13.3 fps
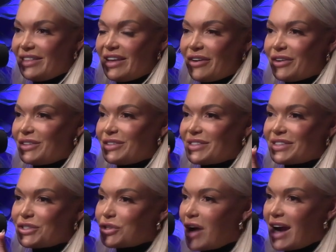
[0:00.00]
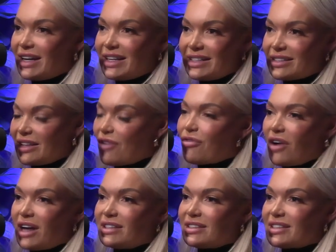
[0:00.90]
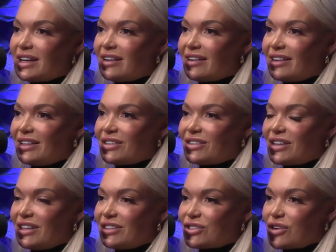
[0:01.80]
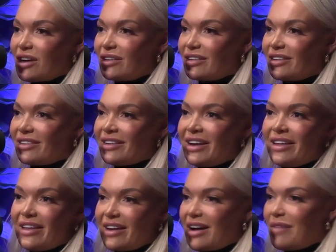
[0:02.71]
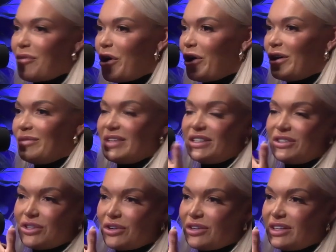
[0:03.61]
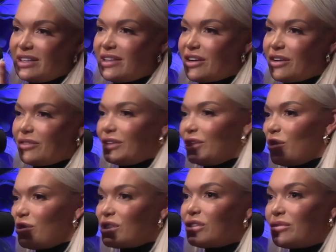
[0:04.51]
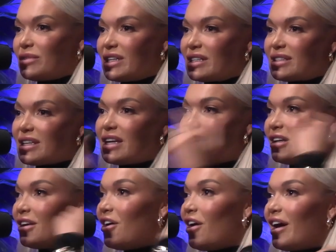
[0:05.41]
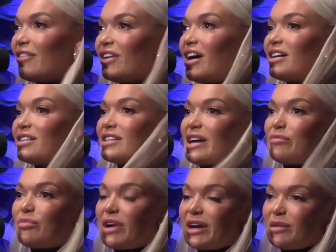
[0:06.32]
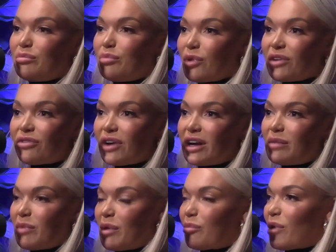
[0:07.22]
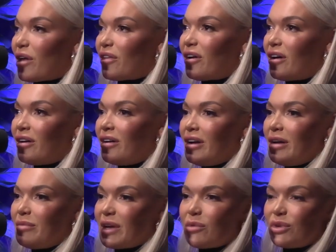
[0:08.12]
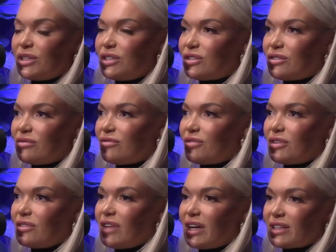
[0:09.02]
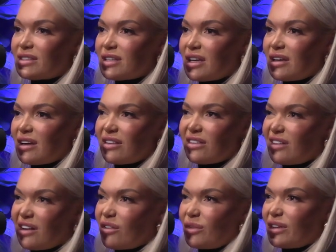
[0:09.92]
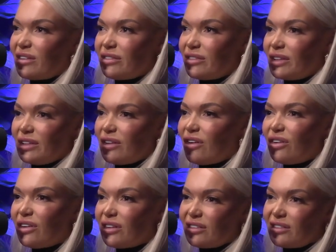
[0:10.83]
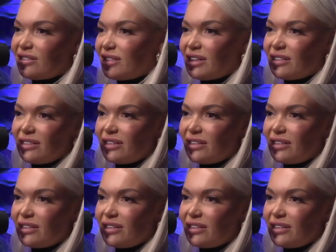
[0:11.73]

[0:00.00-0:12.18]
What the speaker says: There is tradies left, right and center in Australia. They come home, they're dirty. They don't really know what to do with their skin. I even asked like my boyfriend and my brother, like, what do you do for like skincare? And like, oh, we don't really know. I don't know.